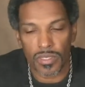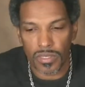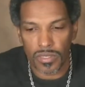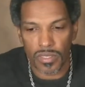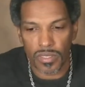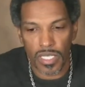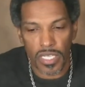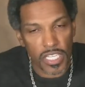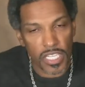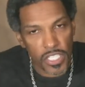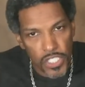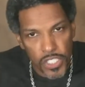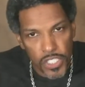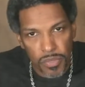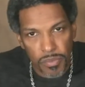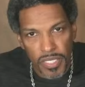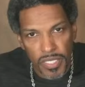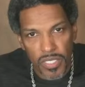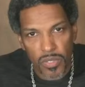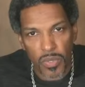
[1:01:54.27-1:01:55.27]
The history
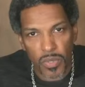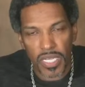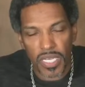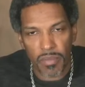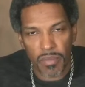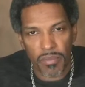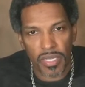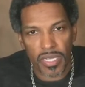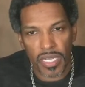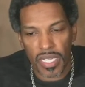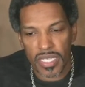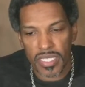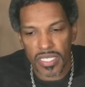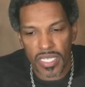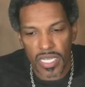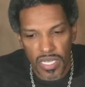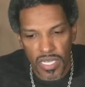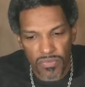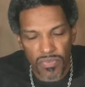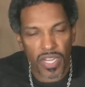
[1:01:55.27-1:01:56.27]
between him and I is
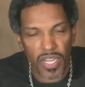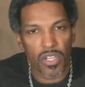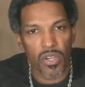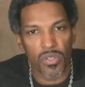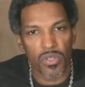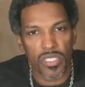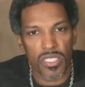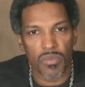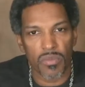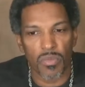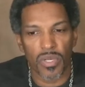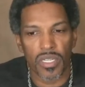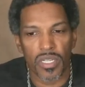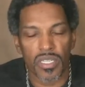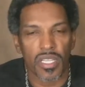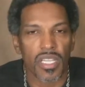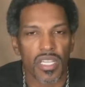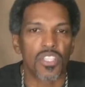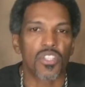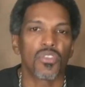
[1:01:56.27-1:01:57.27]
that if I go somewhere,
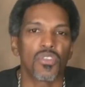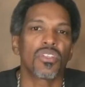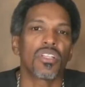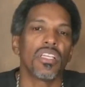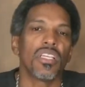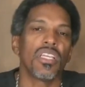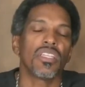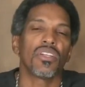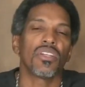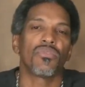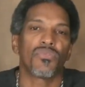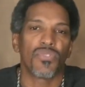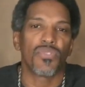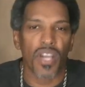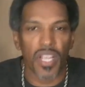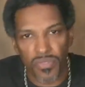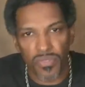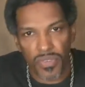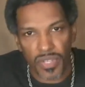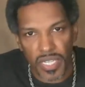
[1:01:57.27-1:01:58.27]
it's usually either
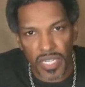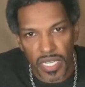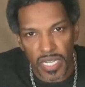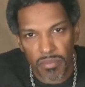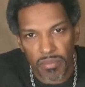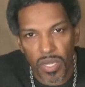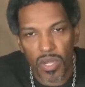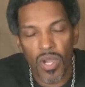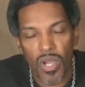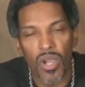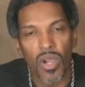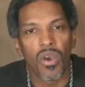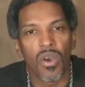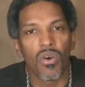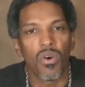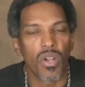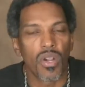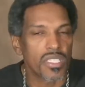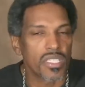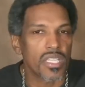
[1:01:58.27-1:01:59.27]
fun for him
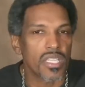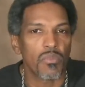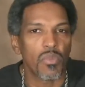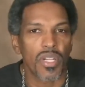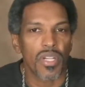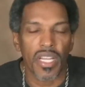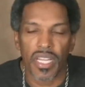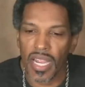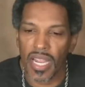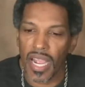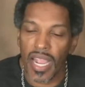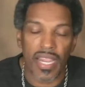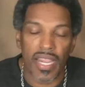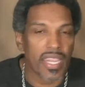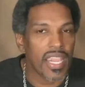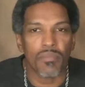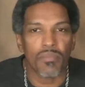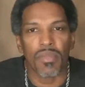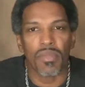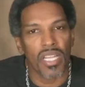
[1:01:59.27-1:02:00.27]
or it's somewhere that I
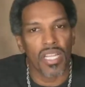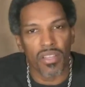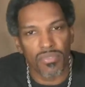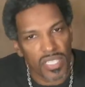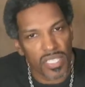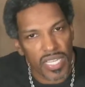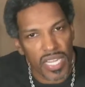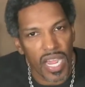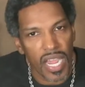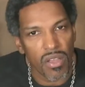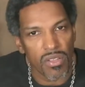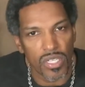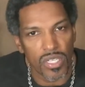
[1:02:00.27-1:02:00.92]
can't be left at the house